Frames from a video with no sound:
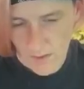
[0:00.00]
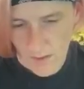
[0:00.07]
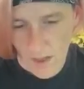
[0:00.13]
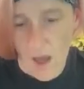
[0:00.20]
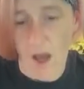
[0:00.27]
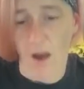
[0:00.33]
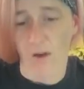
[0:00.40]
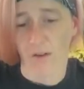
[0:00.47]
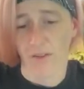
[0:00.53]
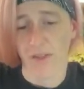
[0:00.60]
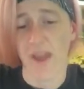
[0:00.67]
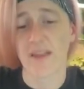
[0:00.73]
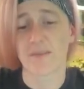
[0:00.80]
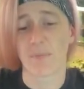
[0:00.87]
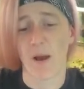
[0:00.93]
Oh,
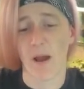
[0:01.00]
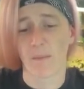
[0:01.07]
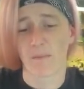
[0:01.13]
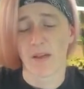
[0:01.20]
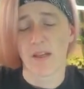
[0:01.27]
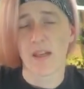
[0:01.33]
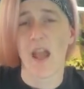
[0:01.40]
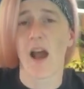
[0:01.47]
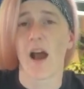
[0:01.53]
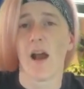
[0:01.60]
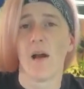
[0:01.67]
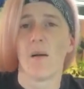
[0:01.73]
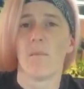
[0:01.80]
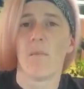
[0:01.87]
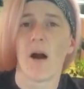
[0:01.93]
thanks, Mom. Yeah,
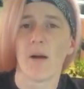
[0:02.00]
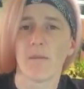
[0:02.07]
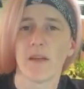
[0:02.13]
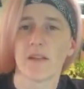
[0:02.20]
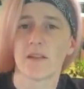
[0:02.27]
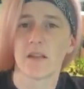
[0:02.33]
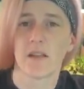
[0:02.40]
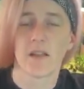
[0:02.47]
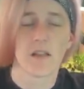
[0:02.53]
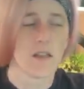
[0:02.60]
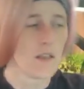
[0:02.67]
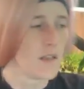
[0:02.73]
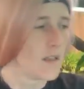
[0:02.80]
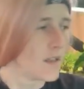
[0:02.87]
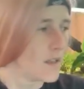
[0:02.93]
Mom gets here,
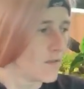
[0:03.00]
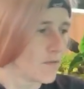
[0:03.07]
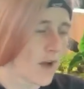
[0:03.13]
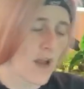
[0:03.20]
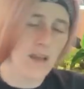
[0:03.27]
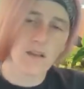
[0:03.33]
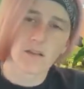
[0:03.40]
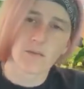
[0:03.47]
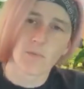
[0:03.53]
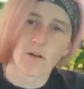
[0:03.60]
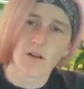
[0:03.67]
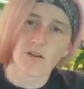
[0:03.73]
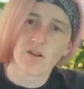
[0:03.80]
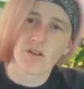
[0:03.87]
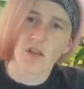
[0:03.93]
right, this
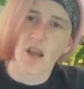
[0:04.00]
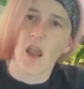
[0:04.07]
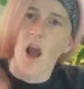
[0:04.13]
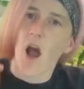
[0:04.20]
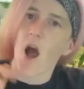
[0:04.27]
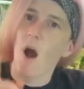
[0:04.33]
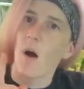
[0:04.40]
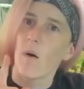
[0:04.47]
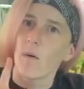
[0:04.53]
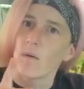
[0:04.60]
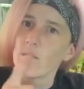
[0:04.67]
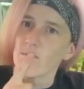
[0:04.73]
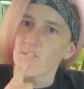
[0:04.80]
morning. She's like, oh,